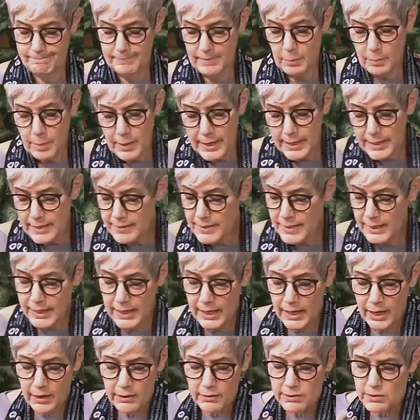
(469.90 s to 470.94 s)
A body that
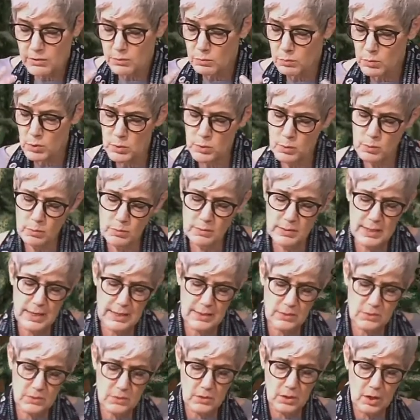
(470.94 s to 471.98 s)
carries wounds
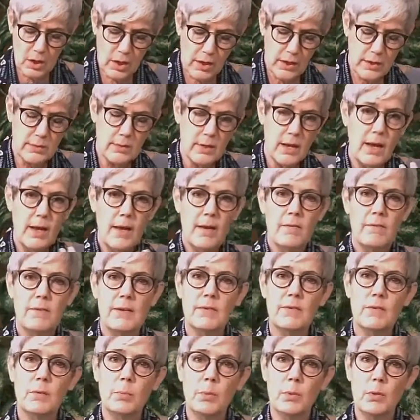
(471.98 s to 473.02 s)
and scars,
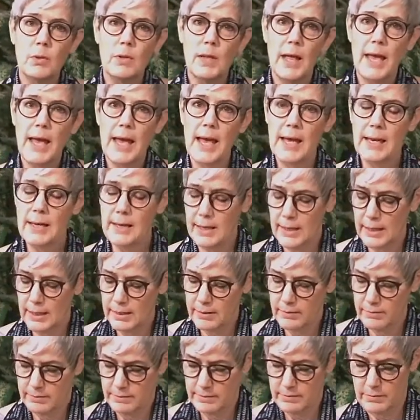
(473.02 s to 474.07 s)
visible and
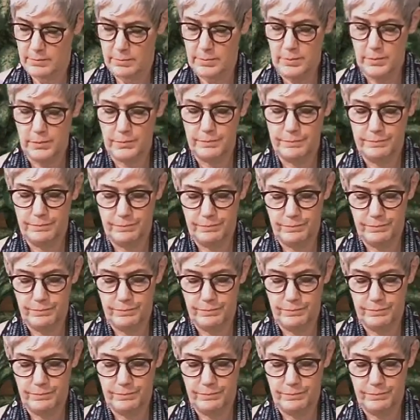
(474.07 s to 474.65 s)
invisible.